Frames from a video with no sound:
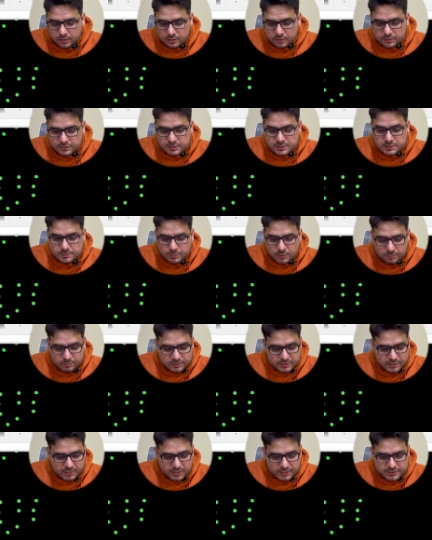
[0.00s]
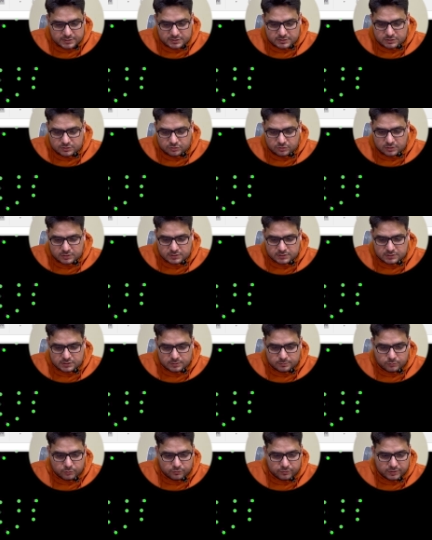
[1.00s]
uh, this is probably the legend so I'll just
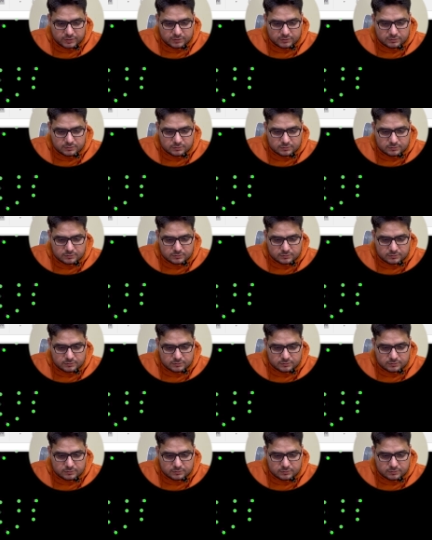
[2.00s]
remove it